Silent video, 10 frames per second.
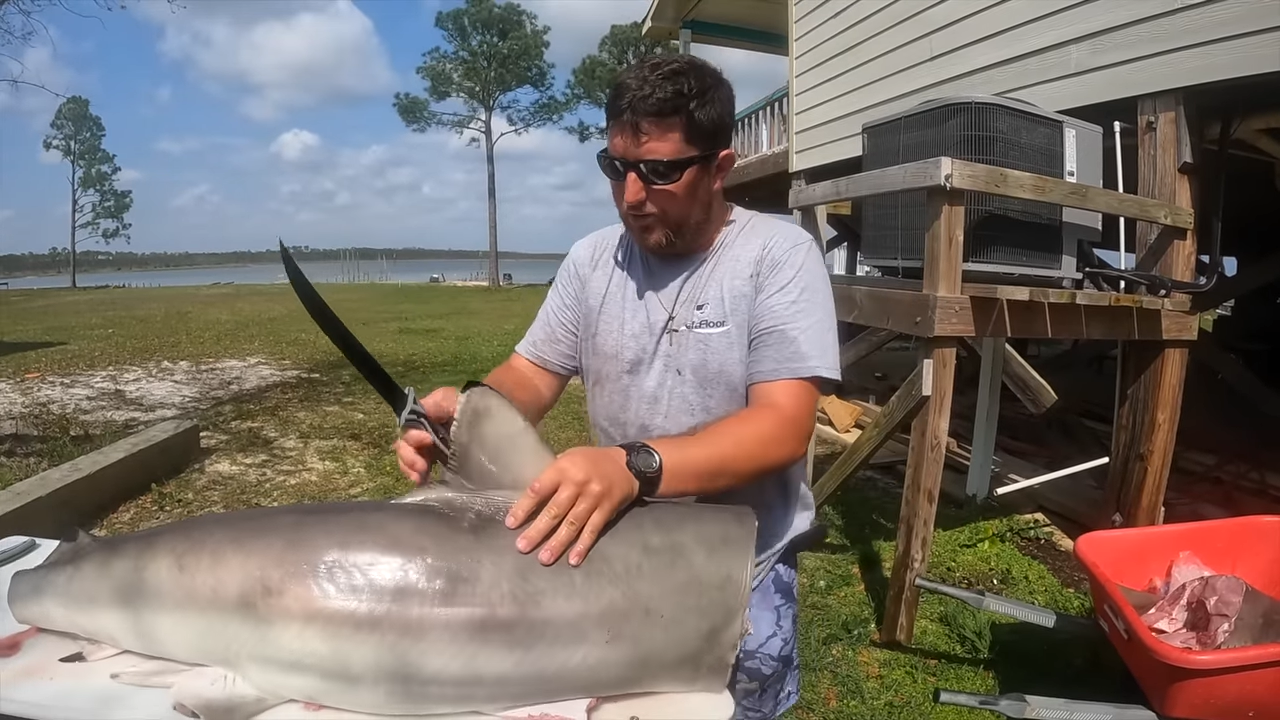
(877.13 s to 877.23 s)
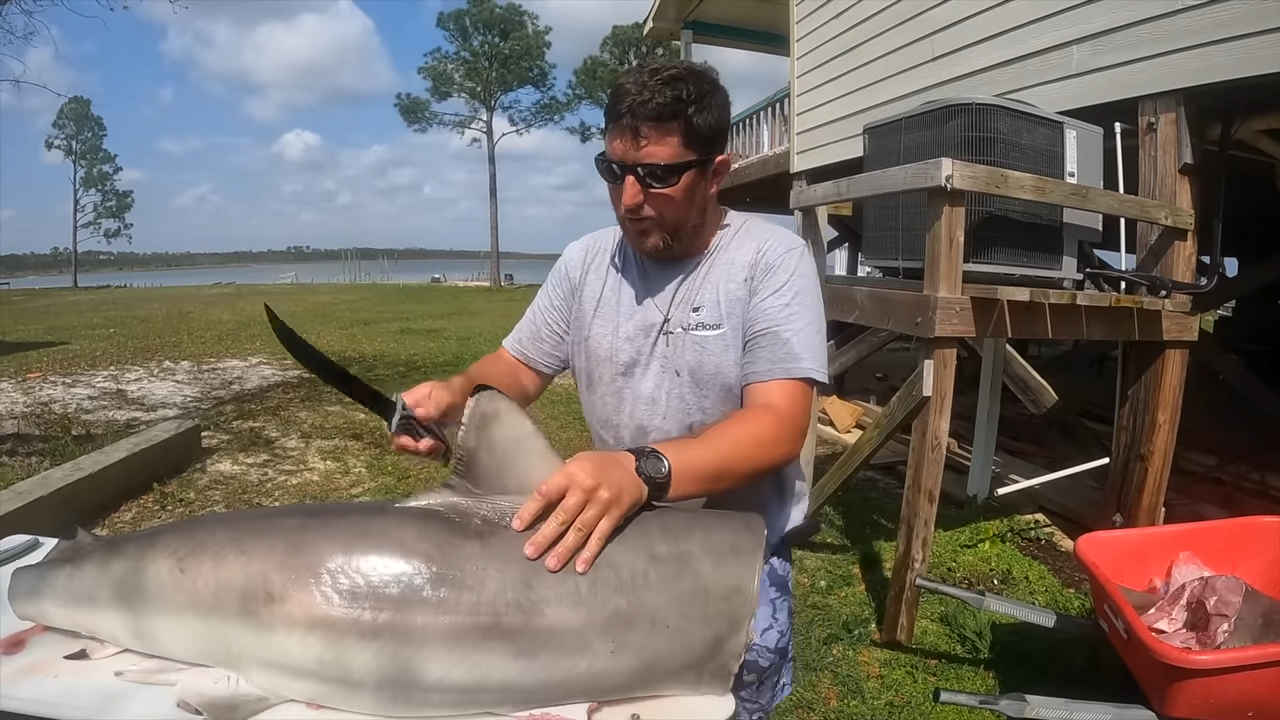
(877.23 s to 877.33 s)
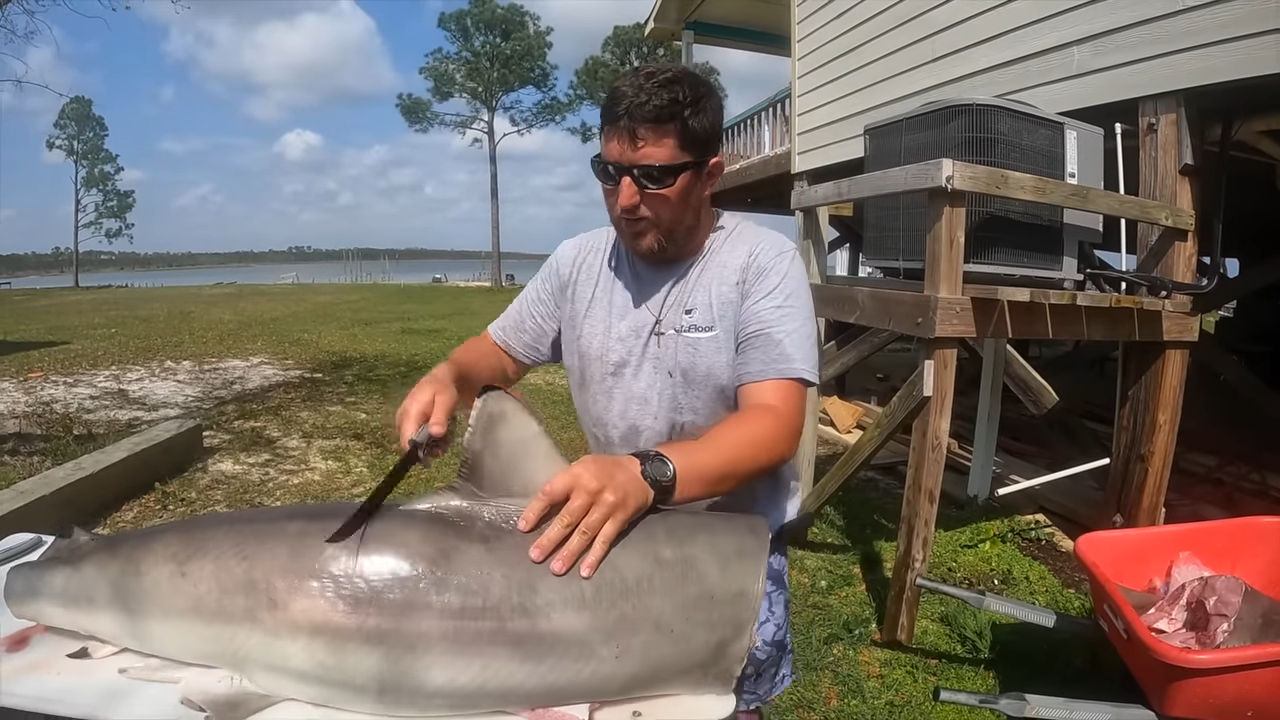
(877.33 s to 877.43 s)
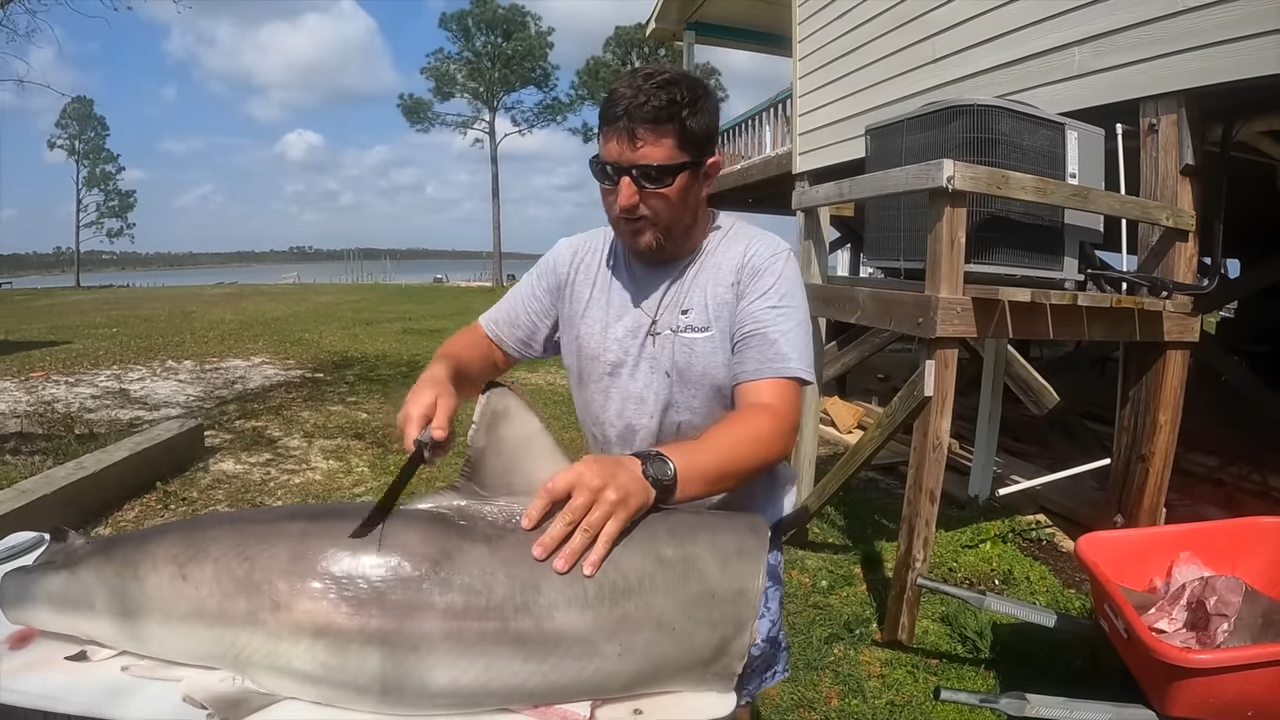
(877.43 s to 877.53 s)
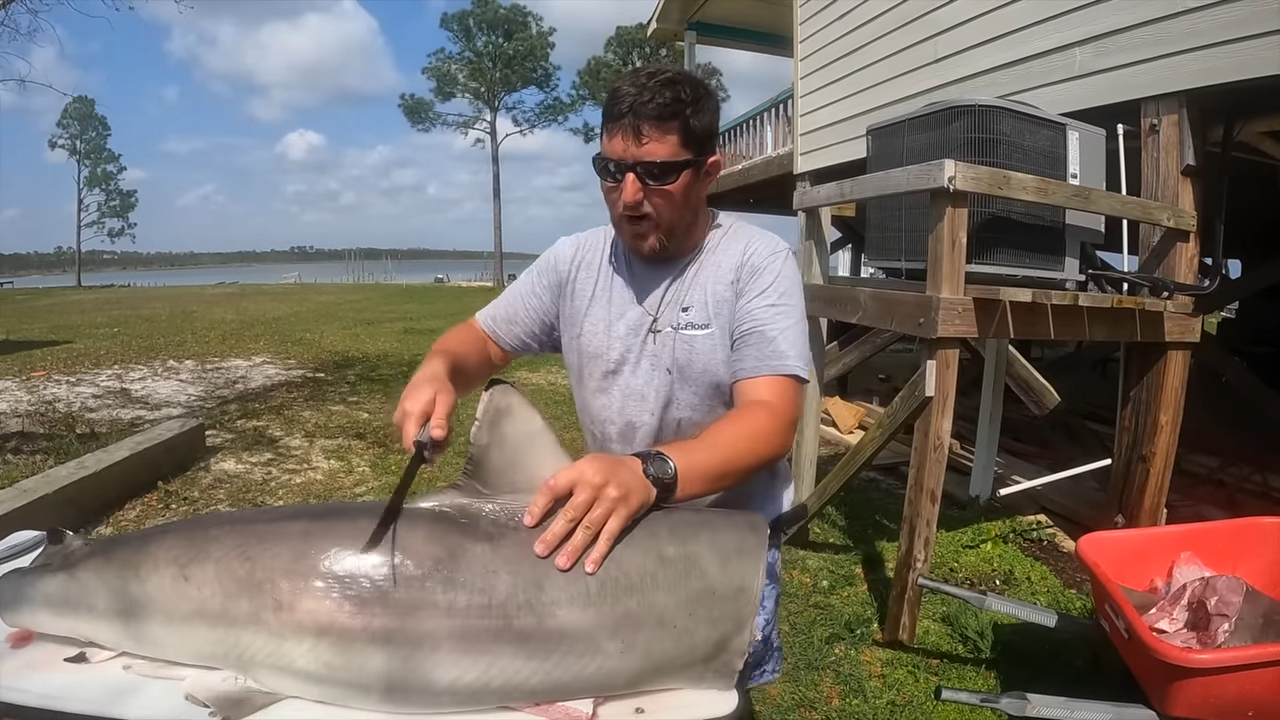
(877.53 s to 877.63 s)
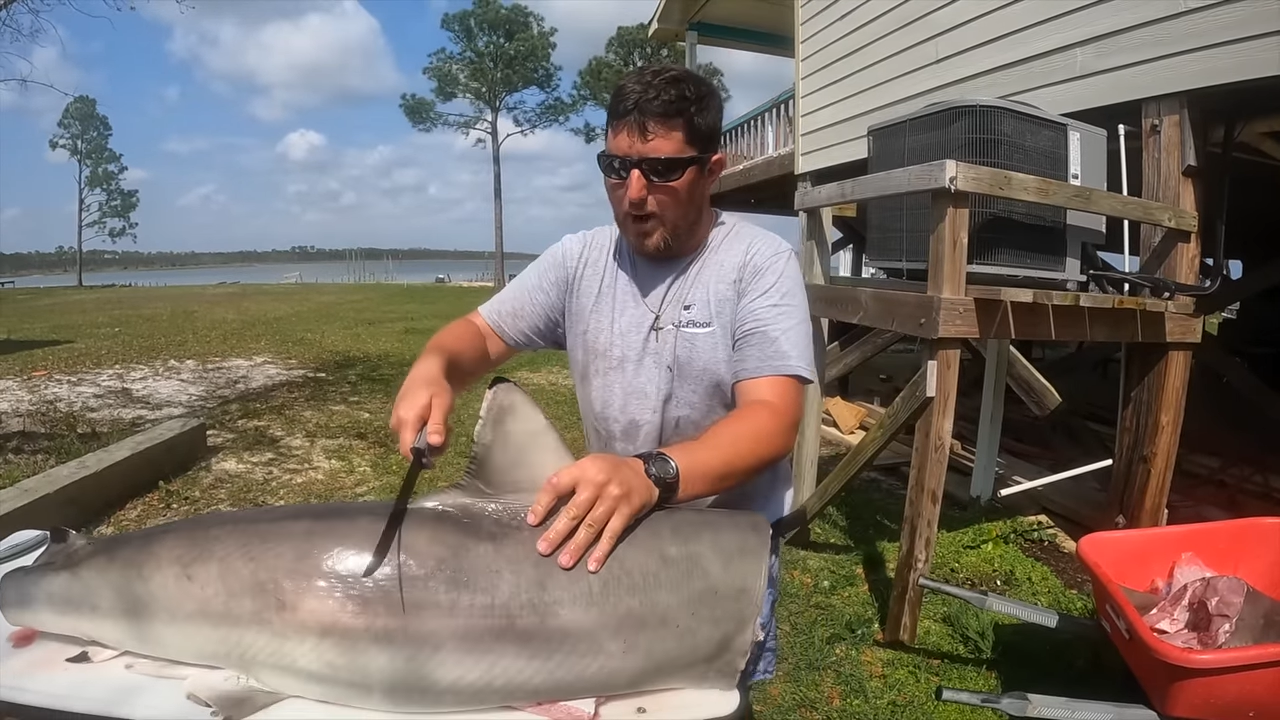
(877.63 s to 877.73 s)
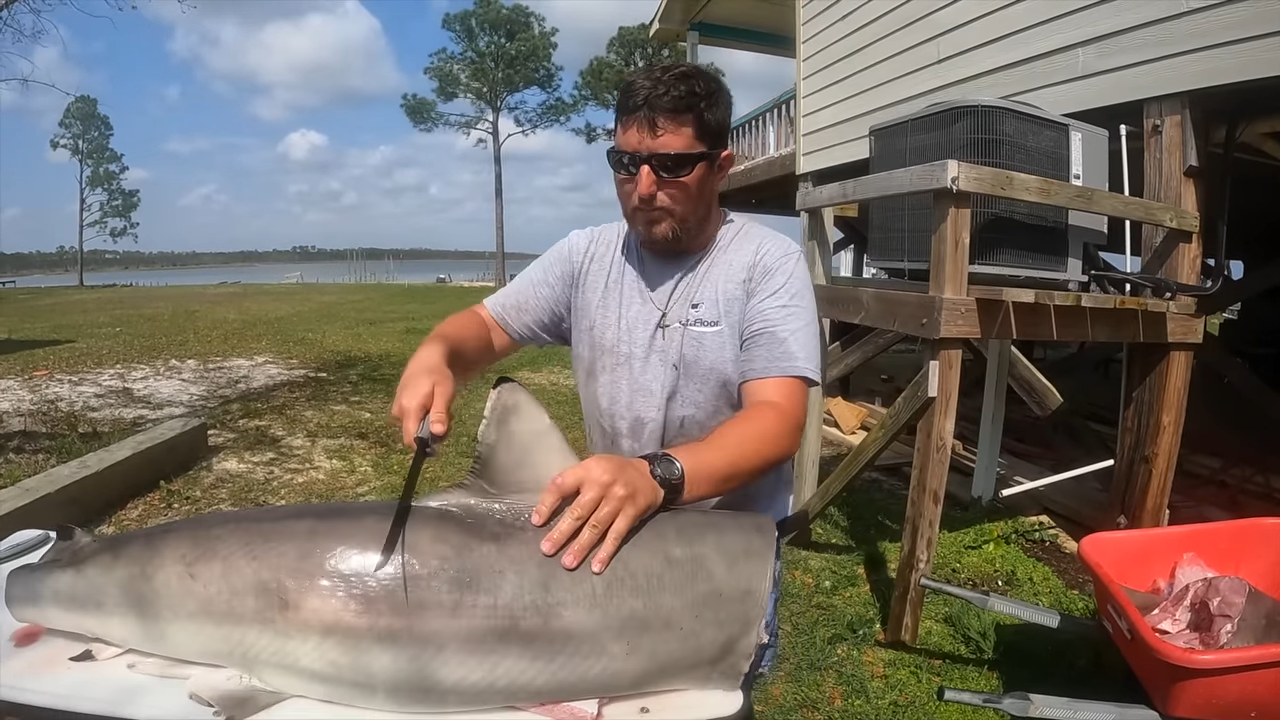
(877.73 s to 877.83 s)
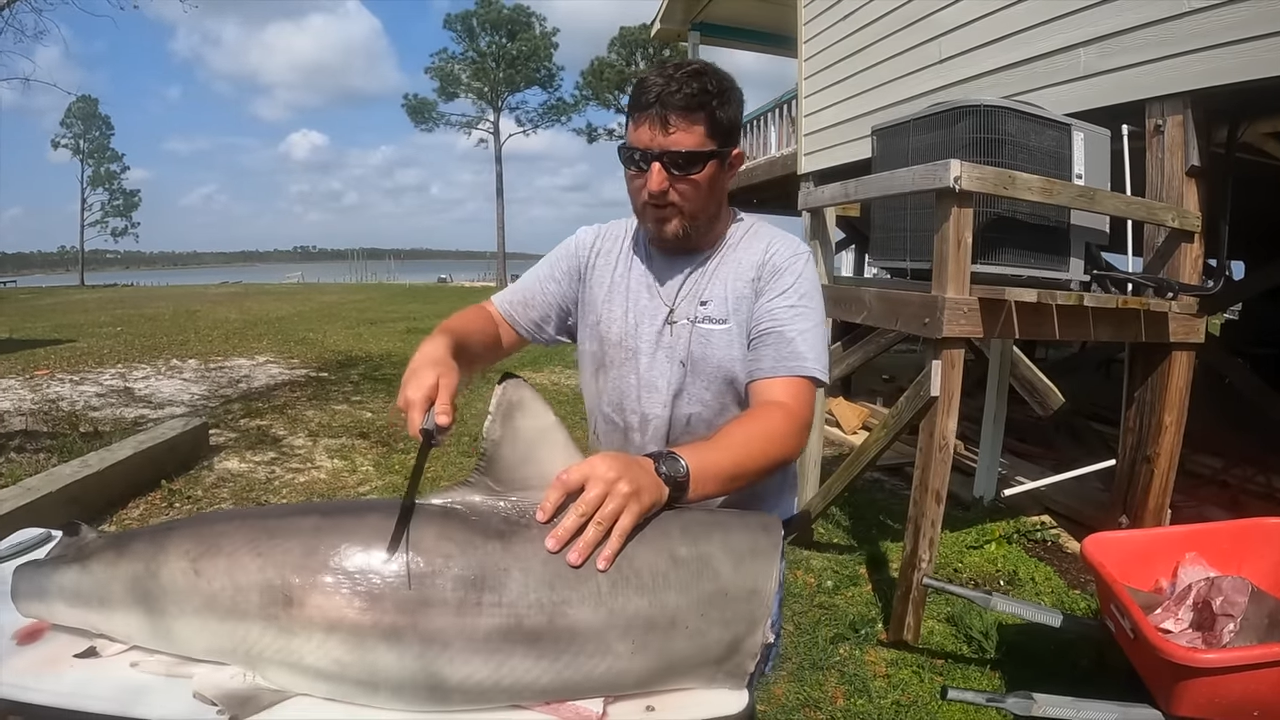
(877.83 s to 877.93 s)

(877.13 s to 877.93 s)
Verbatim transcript: through the top